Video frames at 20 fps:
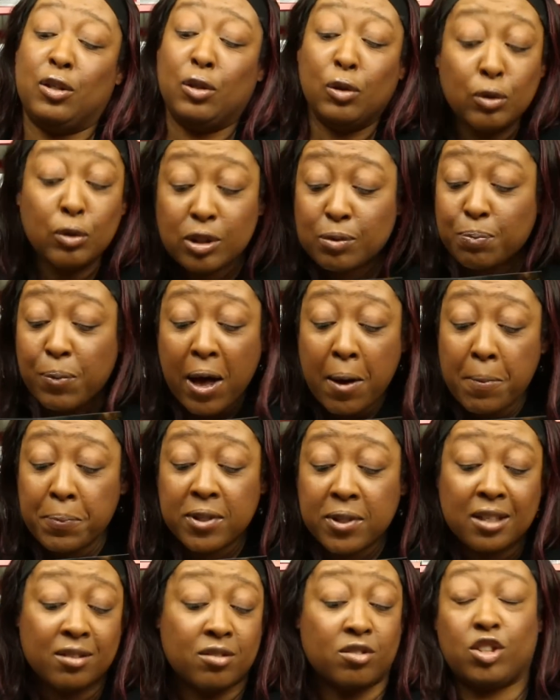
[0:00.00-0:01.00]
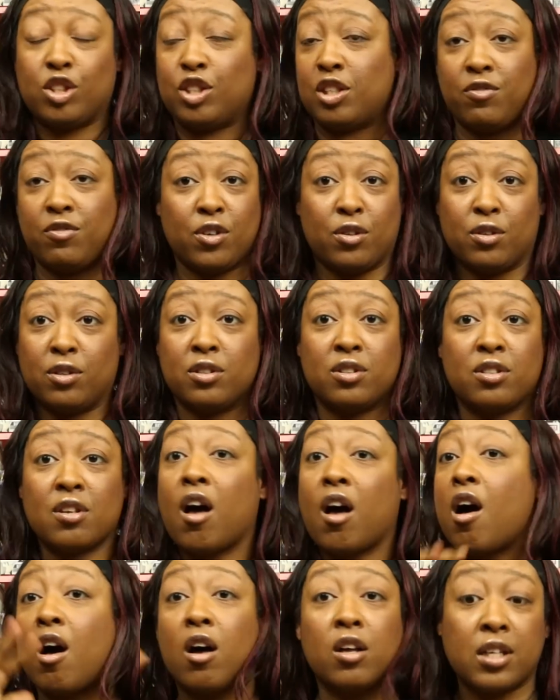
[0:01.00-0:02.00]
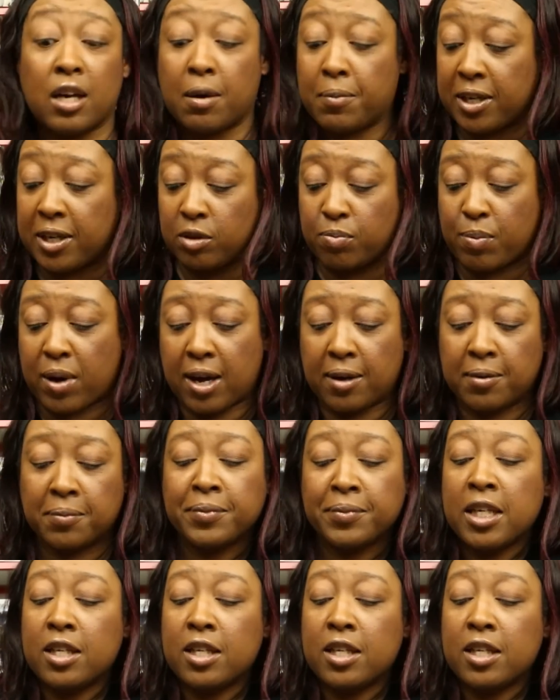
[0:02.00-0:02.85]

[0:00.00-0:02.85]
goosebumps and shivers all down my spine.